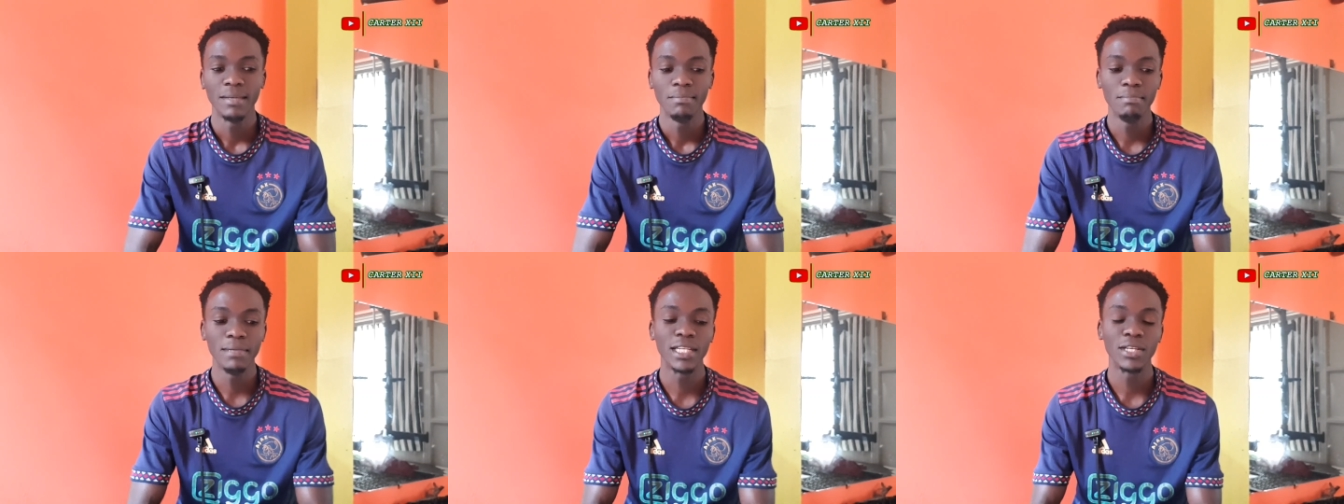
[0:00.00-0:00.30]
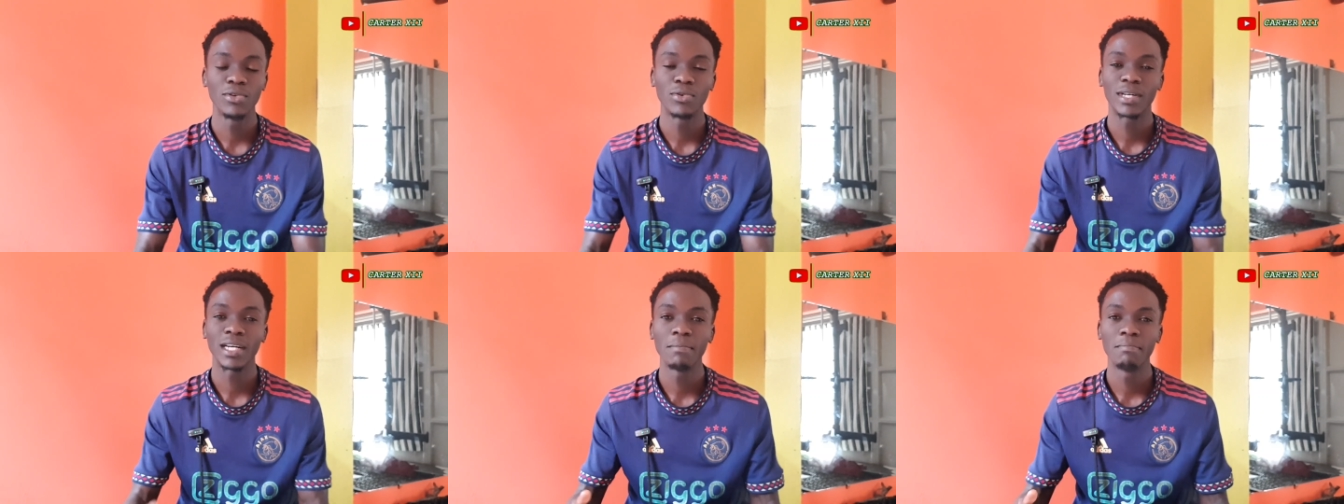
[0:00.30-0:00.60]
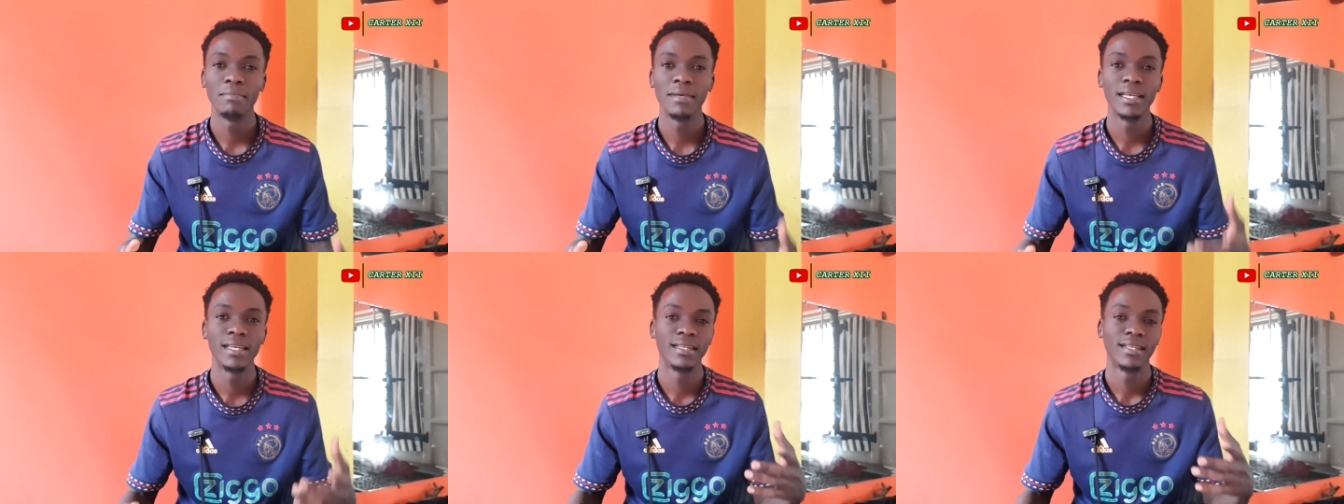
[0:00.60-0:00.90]
Meaning you
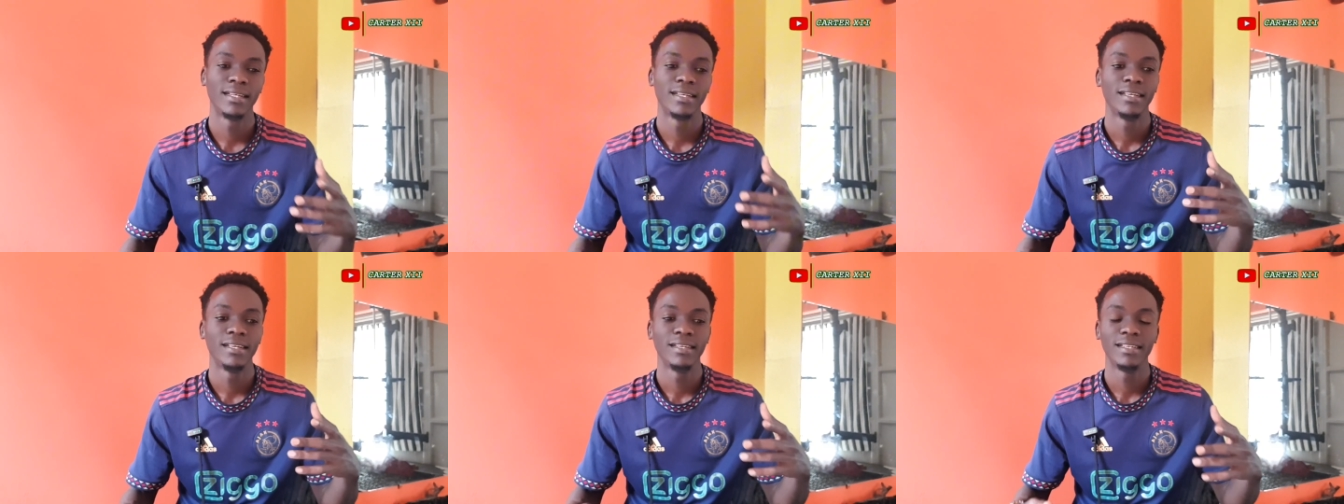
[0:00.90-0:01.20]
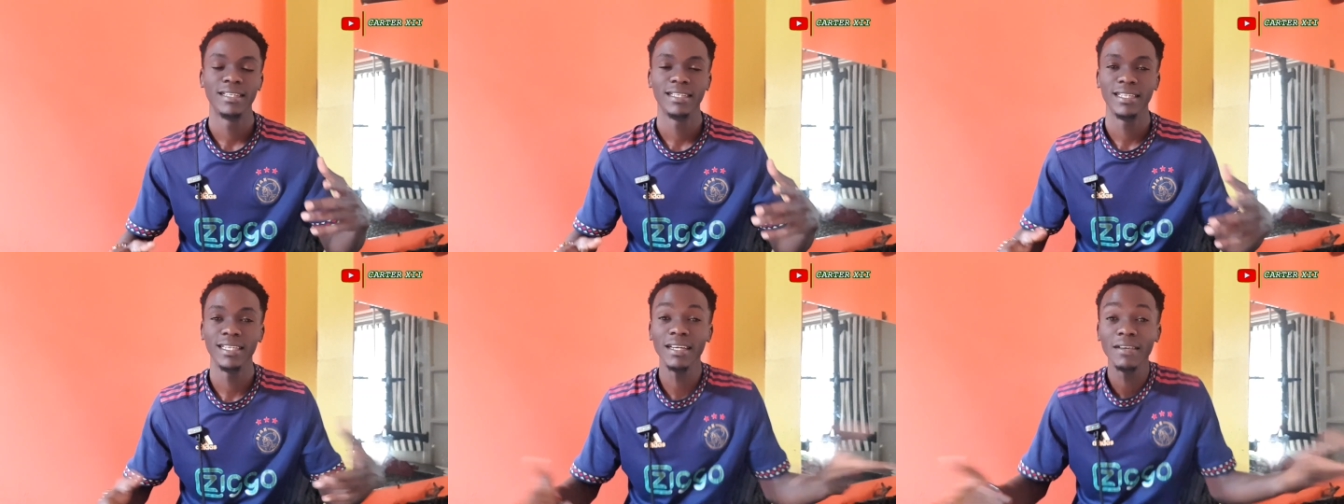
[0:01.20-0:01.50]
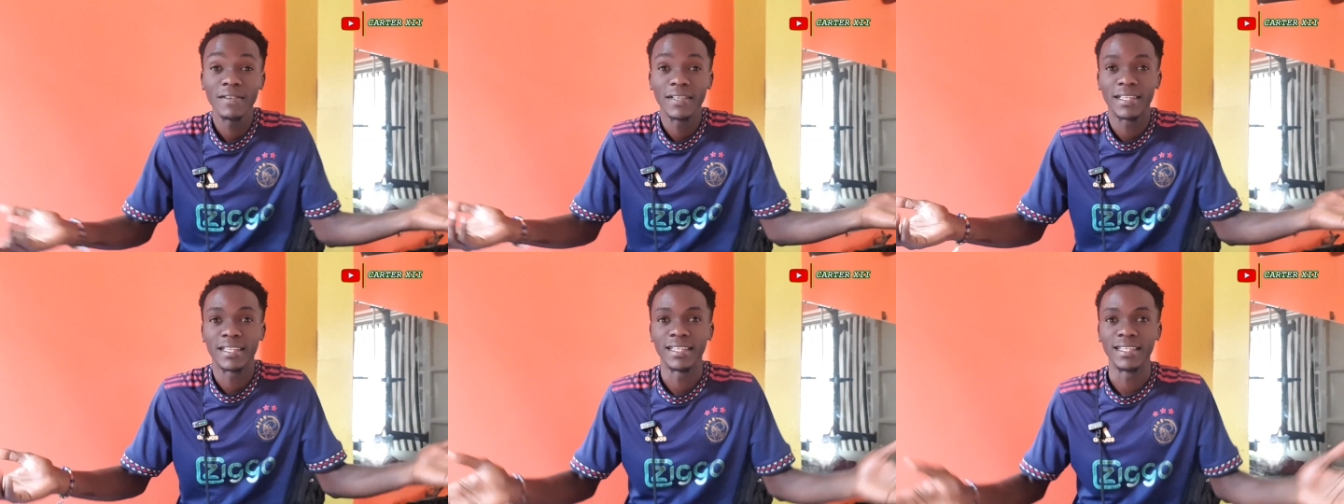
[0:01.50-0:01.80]
can be
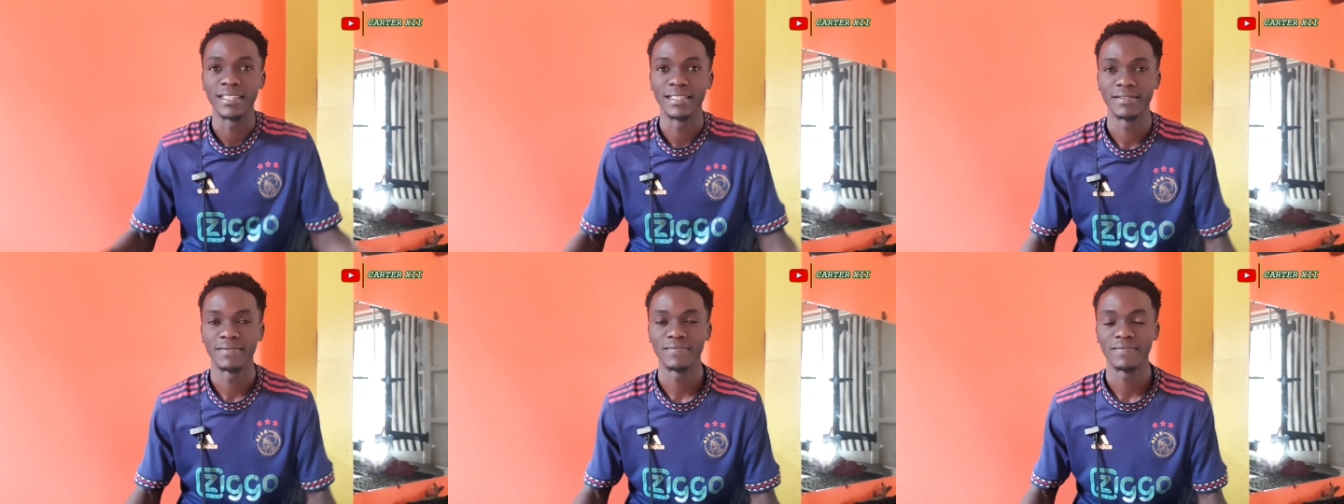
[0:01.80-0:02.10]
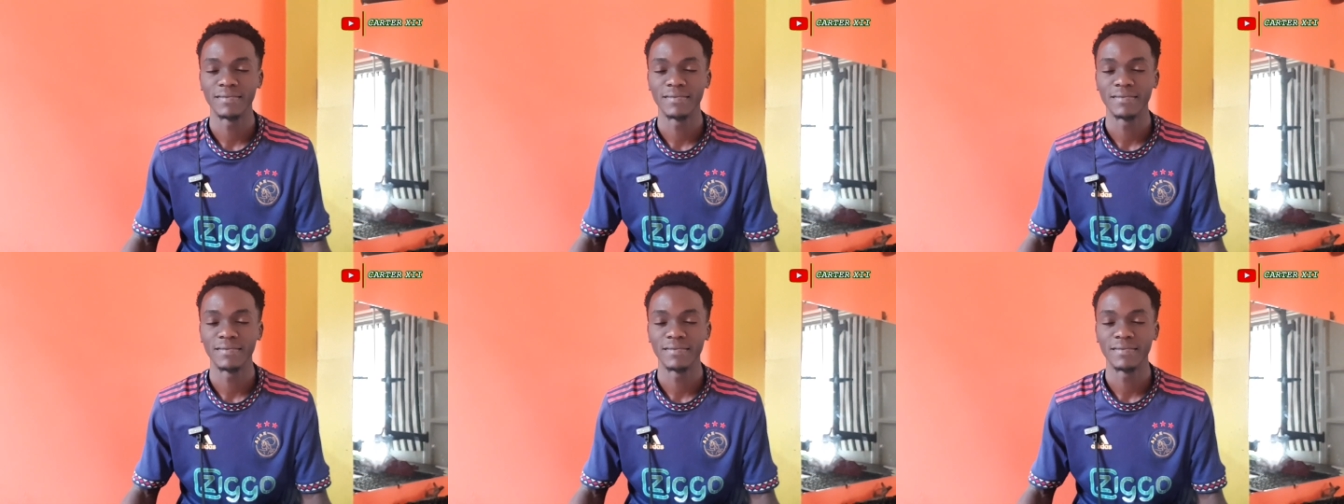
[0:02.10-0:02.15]
everything